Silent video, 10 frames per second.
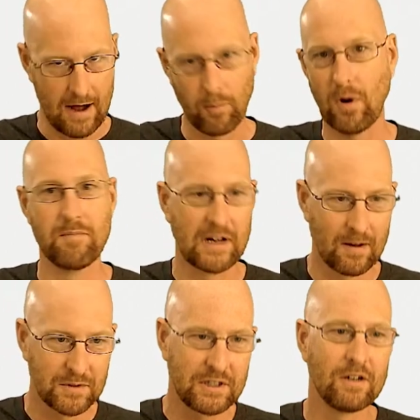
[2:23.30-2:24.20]
1
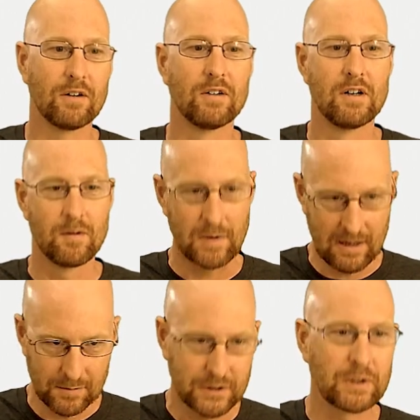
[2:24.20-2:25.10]
becomes 2.
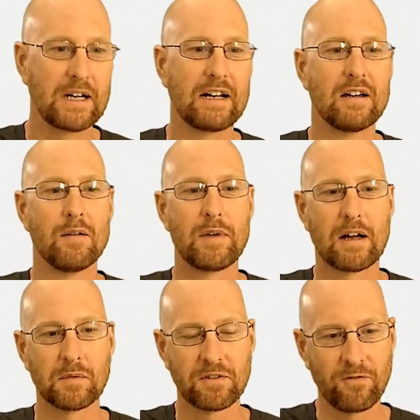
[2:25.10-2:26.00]
Becomes 3,
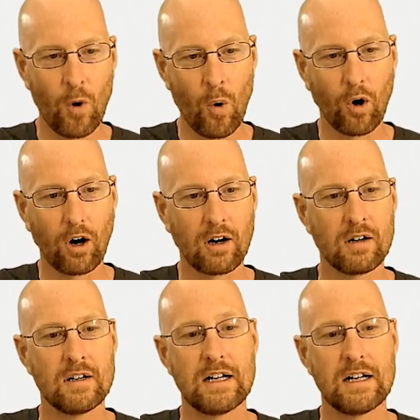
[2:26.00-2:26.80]
becomes 4.